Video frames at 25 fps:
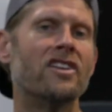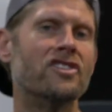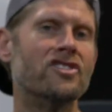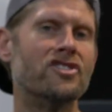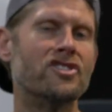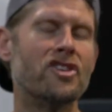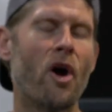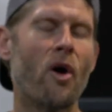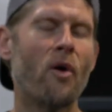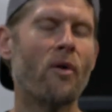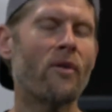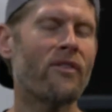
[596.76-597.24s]

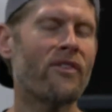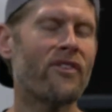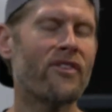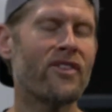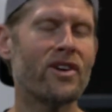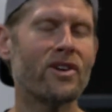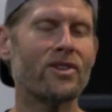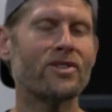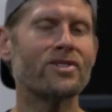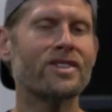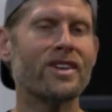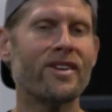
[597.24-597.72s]
Don't
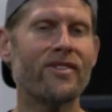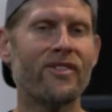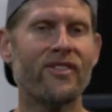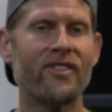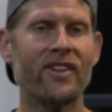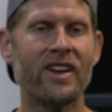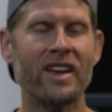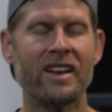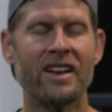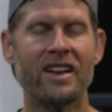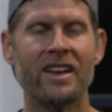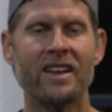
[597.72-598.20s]
feel
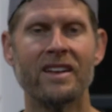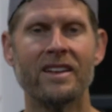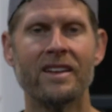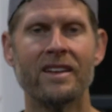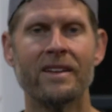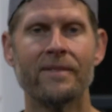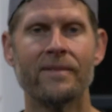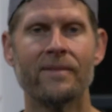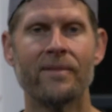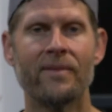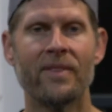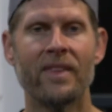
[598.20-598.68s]
defeated
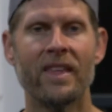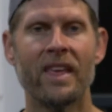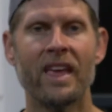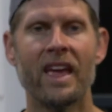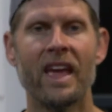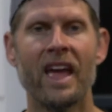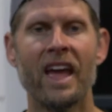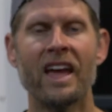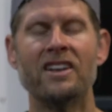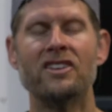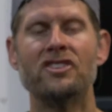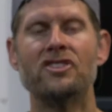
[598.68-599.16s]

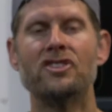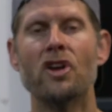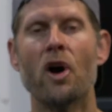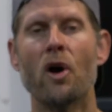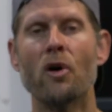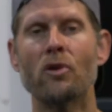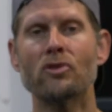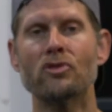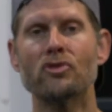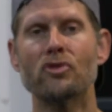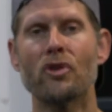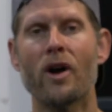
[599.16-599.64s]
and
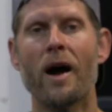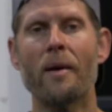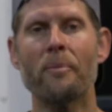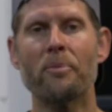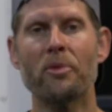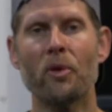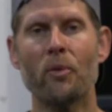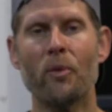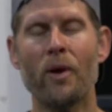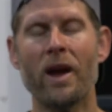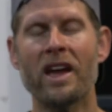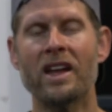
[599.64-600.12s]
don't drop
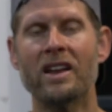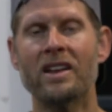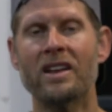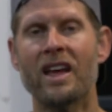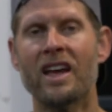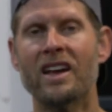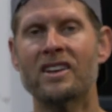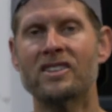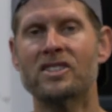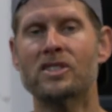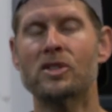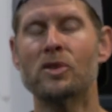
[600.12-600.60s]
the weight
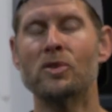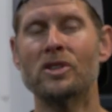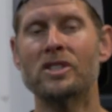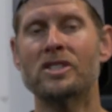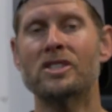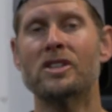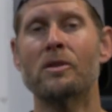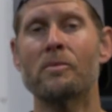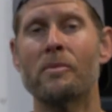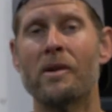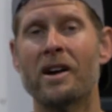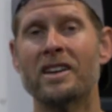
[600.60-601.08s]
as soon
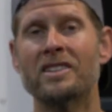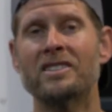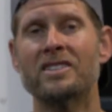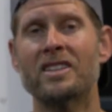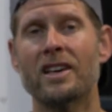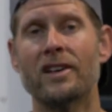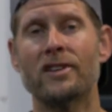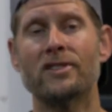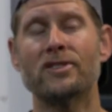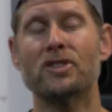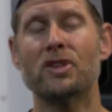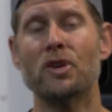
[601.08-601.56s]
as your mind
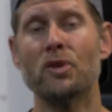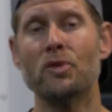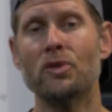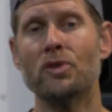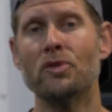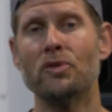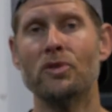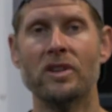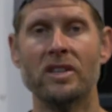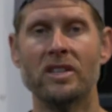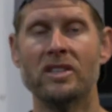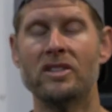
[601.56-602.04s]
tells you
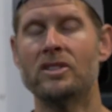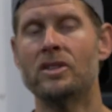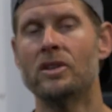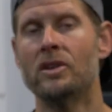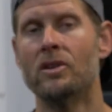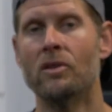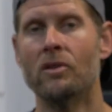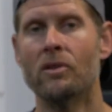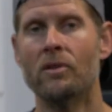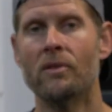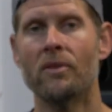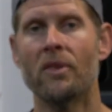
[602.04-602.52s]
you need
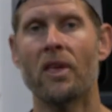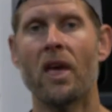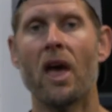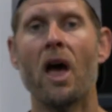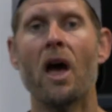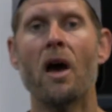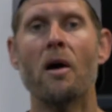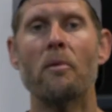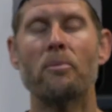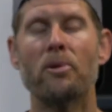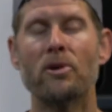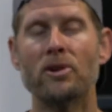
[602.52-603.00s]
to.
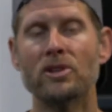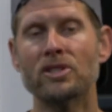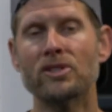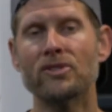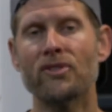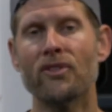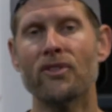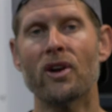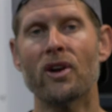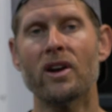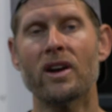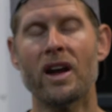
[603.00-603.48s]
Push
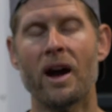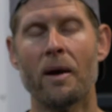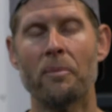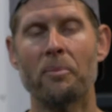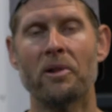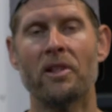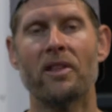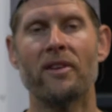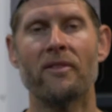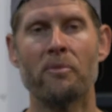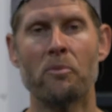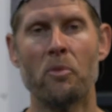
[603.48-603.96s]
a
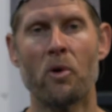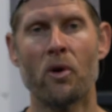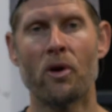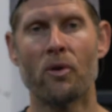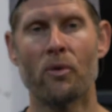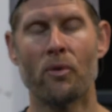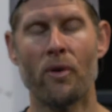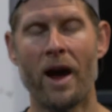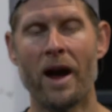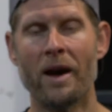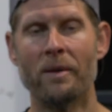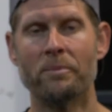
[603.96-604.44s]
couple of more
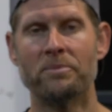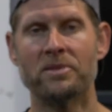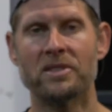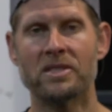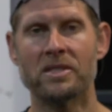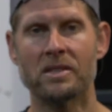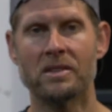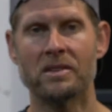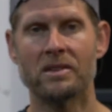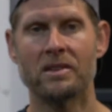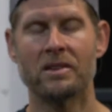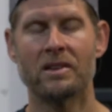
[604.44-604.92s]

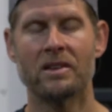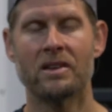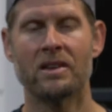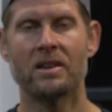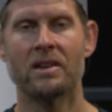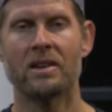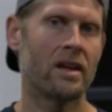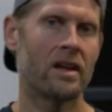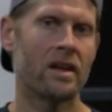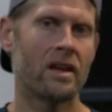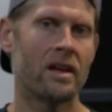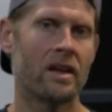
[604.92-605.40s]
reps.
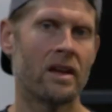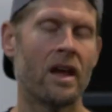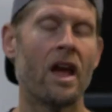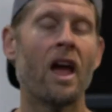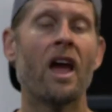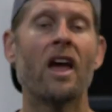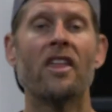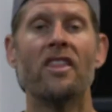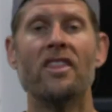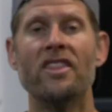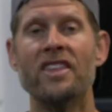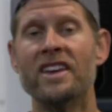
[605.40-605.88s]

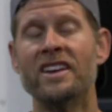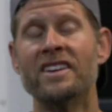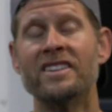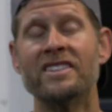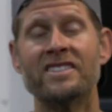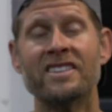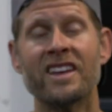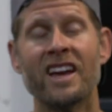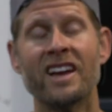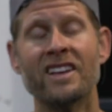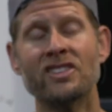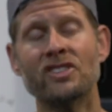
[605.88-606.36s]
The
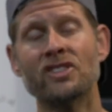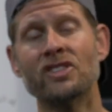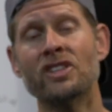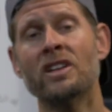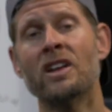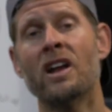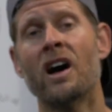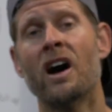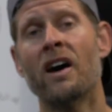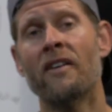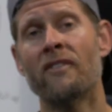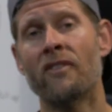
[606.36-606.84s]

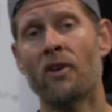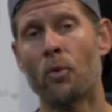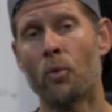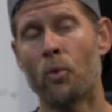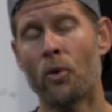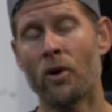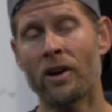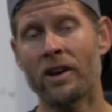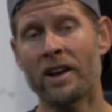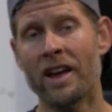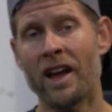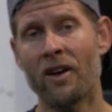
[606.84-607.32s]
intention of a
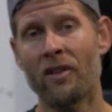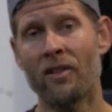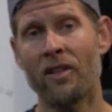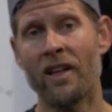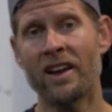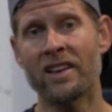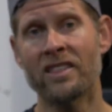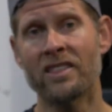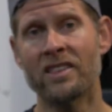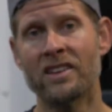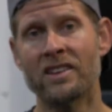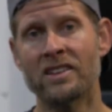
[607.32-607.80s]
workout
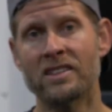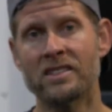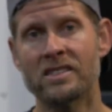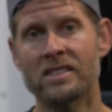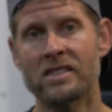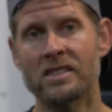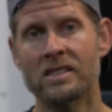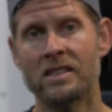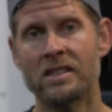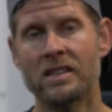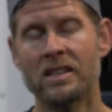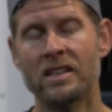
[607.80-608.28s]
like
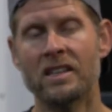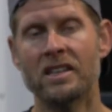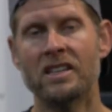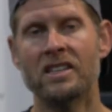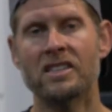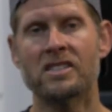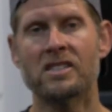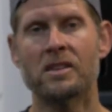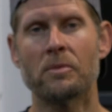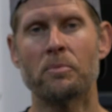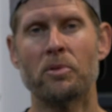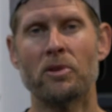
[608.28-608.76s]
this
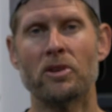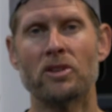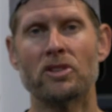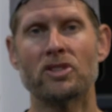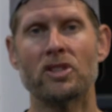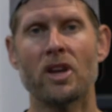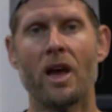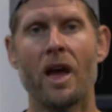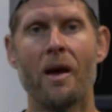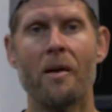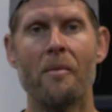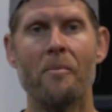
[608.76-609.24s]
is to
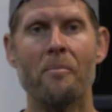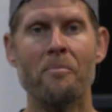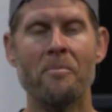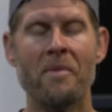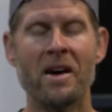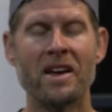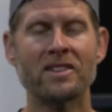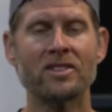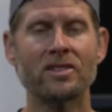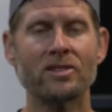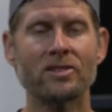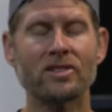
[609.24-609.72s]
push
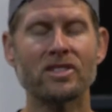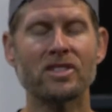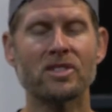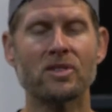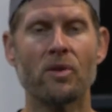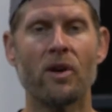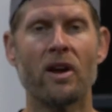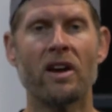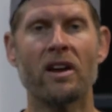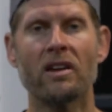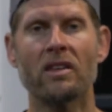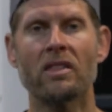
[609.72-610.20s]
mental
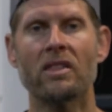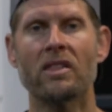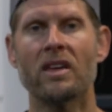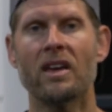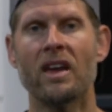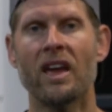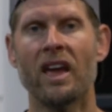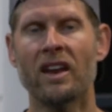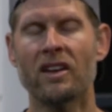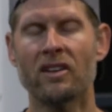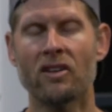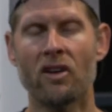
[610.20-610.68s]
strength
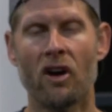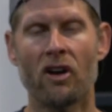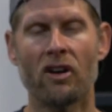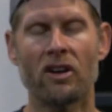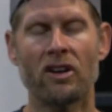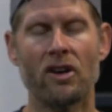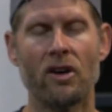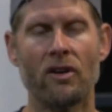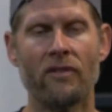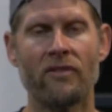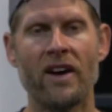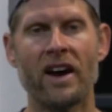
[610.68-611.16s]
and
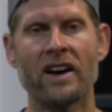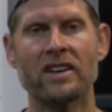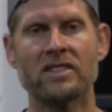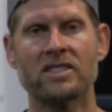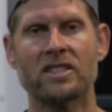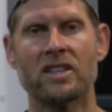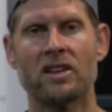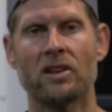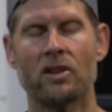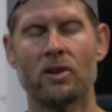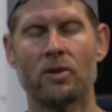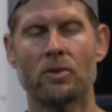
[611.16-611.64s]

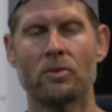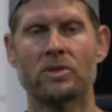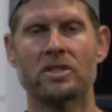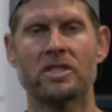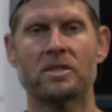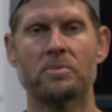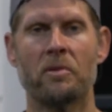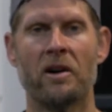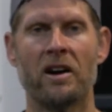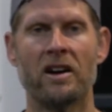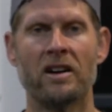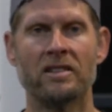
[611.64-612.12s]
cardiovascular
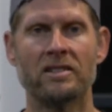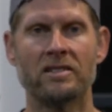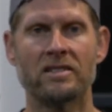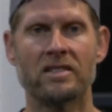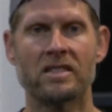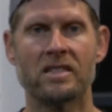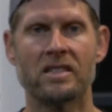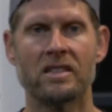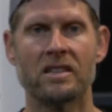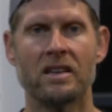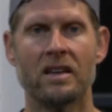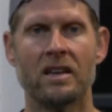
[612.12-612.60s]

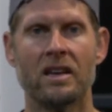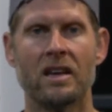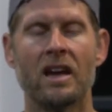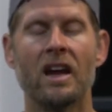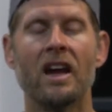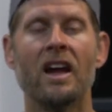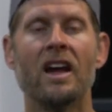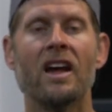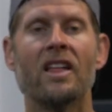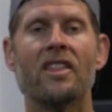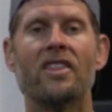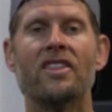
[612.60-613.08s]
response.
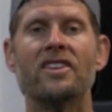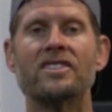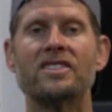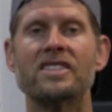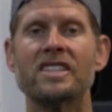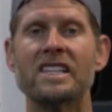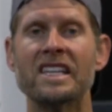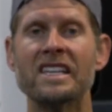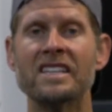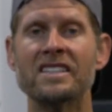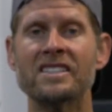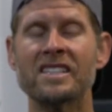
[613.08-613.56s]
This
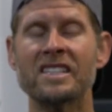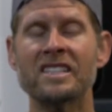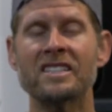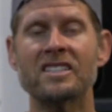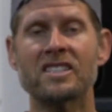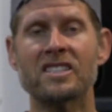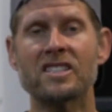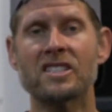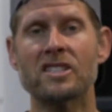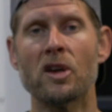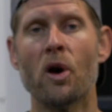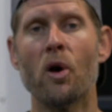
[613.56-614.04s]

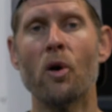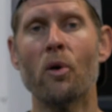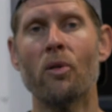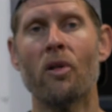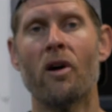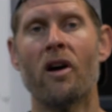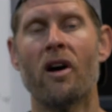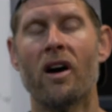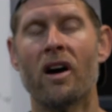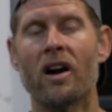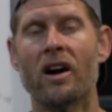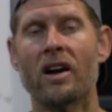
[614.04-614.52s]
isn't so
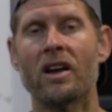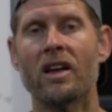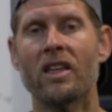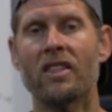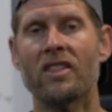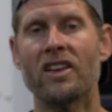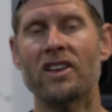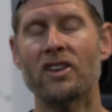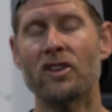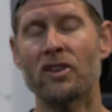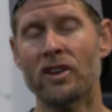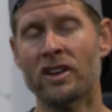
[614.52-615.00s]
long
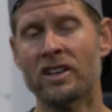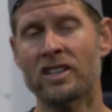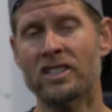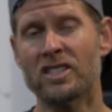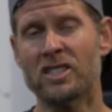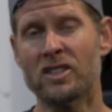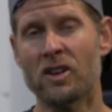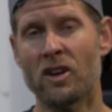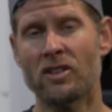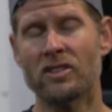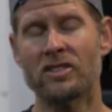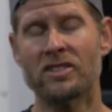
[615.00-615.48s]
that you're going to
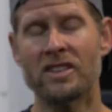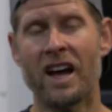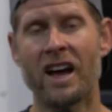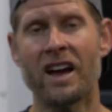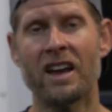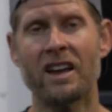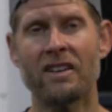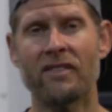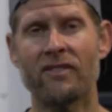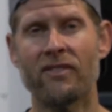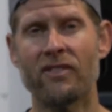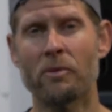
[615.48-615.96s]
start
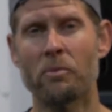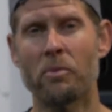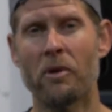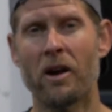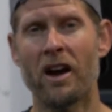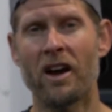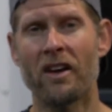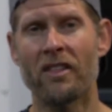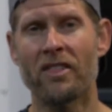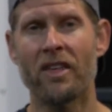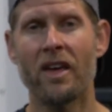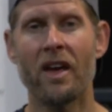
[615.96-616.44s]
dying for
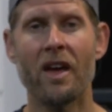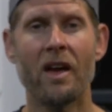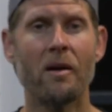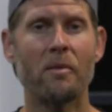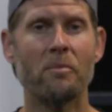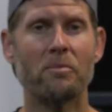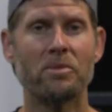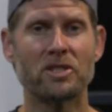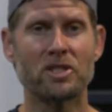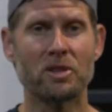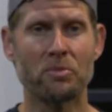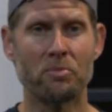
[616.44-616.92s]
breath,
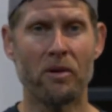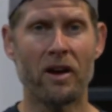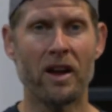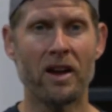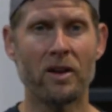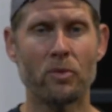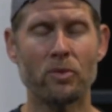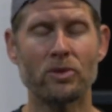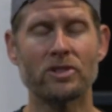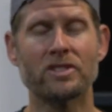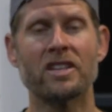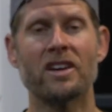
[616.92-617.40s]
but your
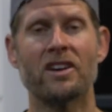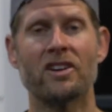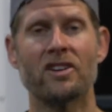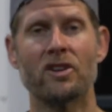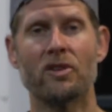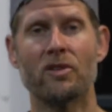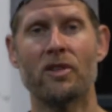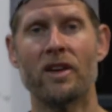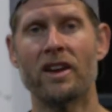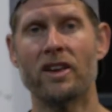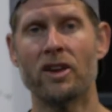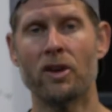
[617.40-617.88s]
brain will tell
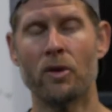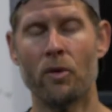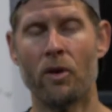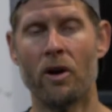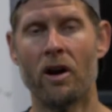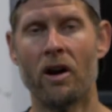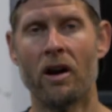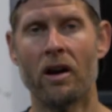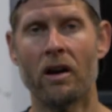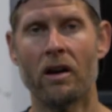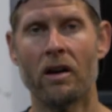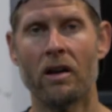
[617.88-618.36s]
you that you
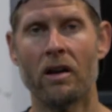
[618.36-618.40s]
are.